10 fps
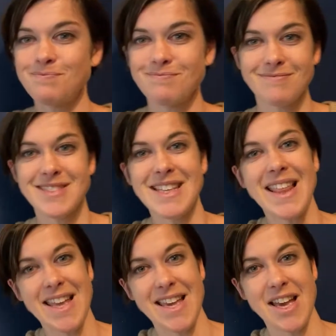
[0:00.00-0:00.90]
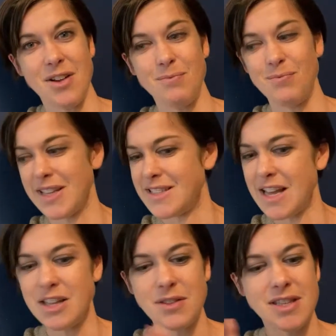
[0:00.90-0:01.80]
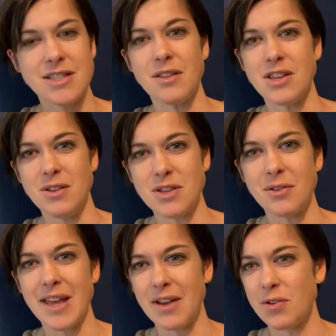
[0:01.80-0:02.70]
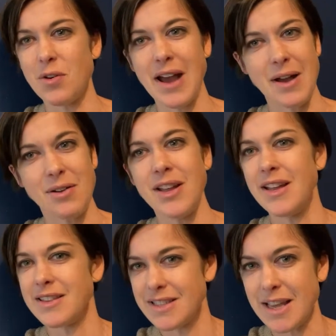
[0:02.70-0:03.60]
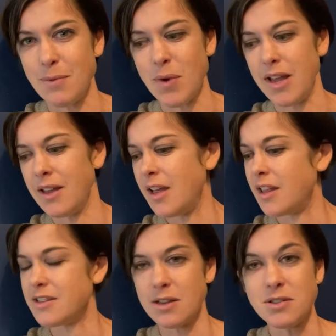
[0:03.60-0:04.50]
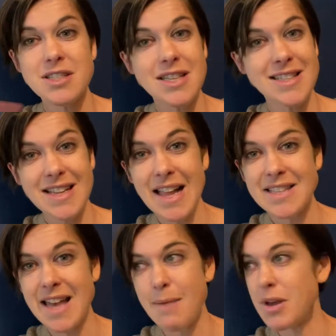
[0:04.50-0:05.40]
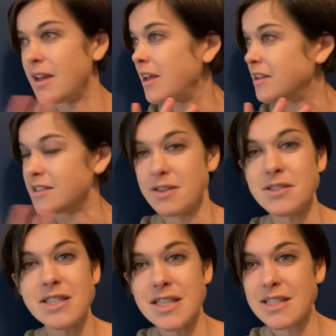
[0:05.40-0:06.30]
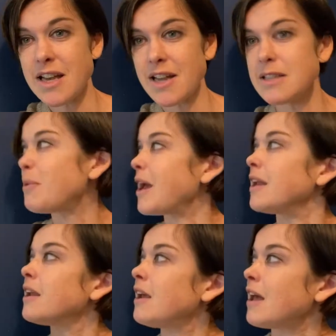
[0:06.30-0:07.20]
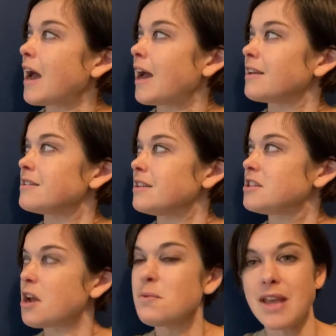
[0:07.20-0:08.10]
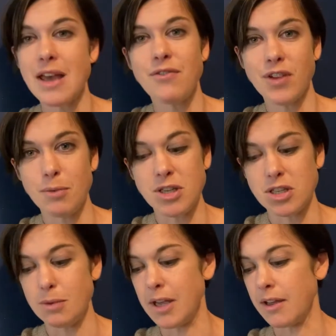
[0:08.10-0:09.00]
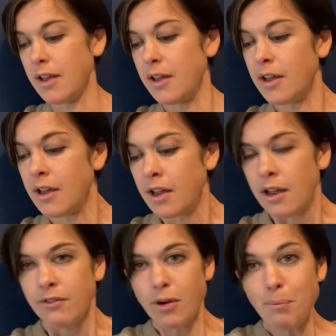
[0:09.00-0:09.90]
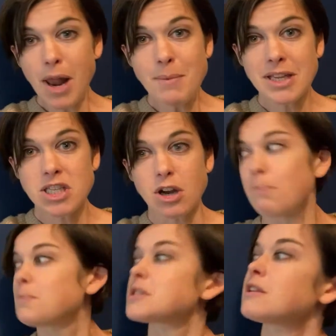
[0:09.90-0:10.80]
So there you go. I tell you this so that you don't get caught out the same way. There's no such thing as a glass hammer, there's no such thing as tartan paint, and you don't get fallopian tubing from plumbing shops.